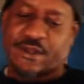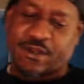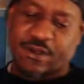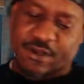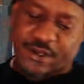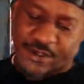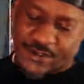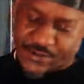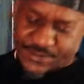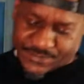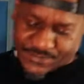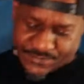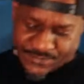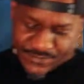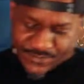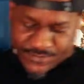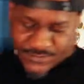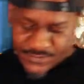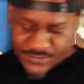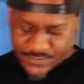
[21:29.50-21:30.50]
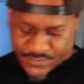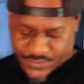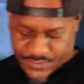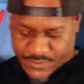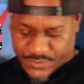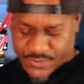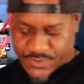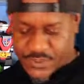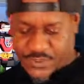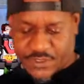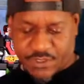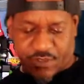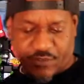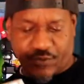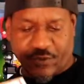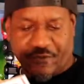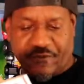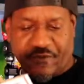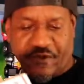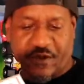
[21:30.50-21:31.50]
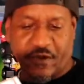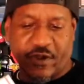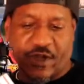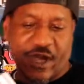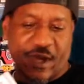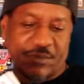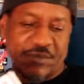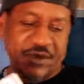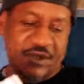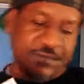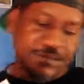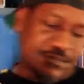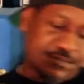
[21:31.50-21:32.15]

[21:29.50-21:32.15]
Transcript: Alright, let's get this reveal happening.